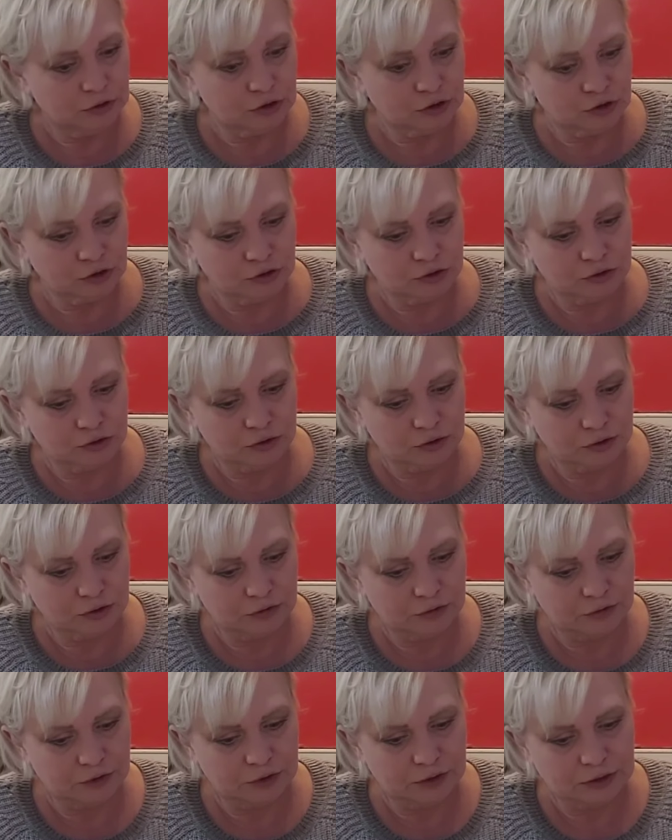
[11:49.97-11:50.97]
sure
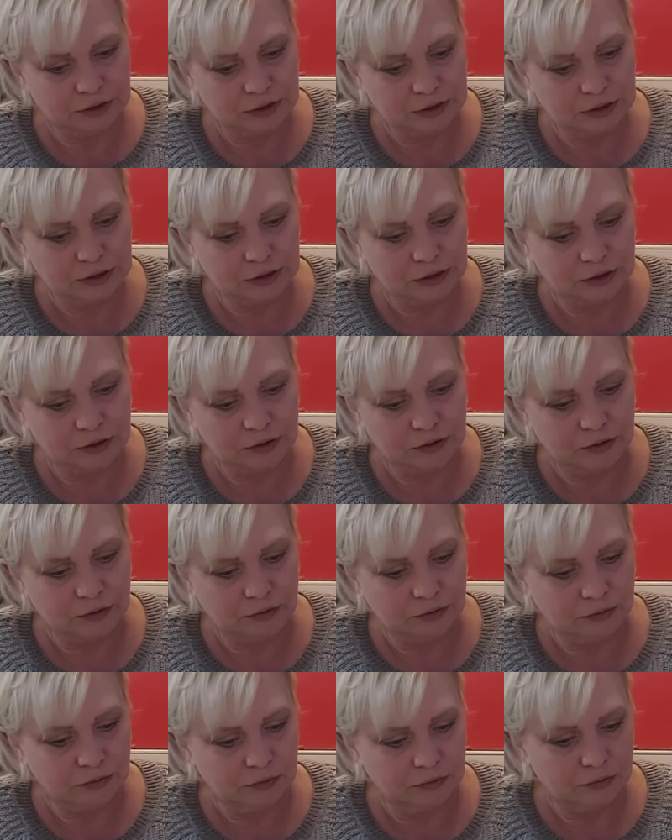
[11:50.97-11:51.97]
if they sell,
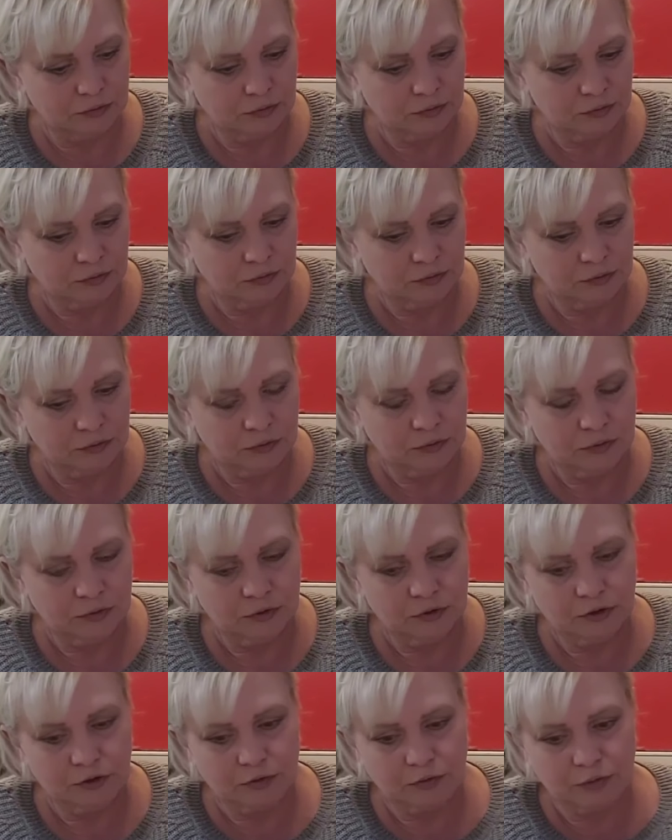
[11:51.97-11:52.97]

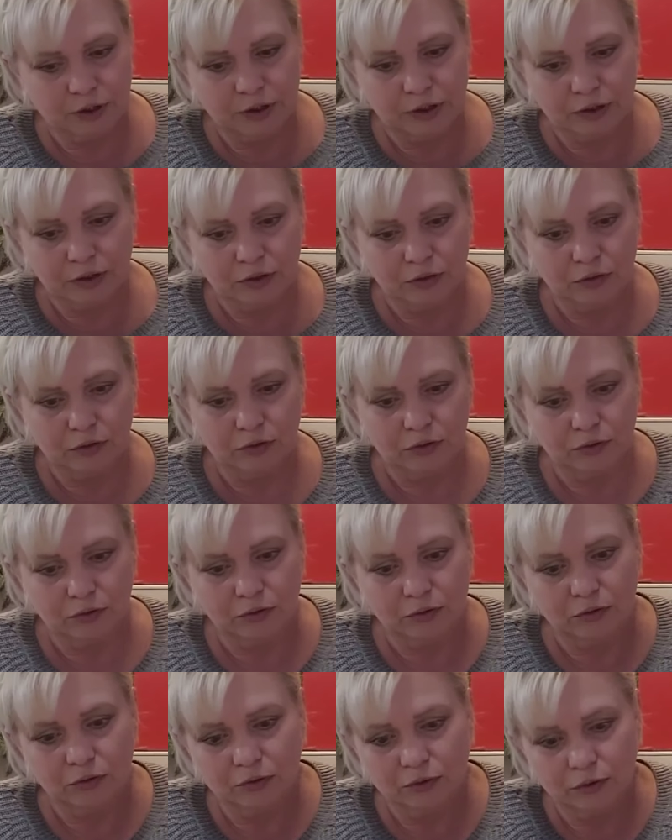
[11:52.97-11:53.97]
you know, metal
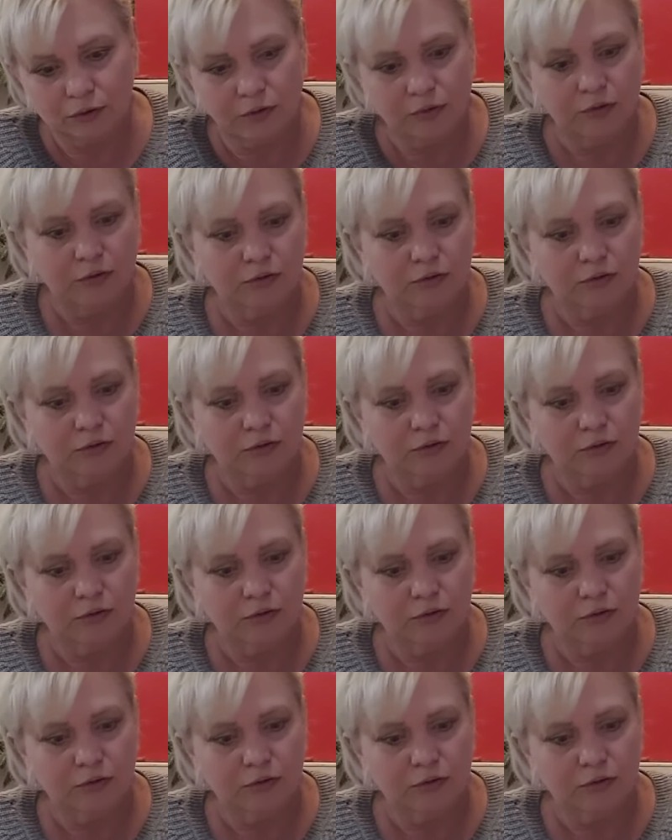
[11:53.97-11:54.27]
or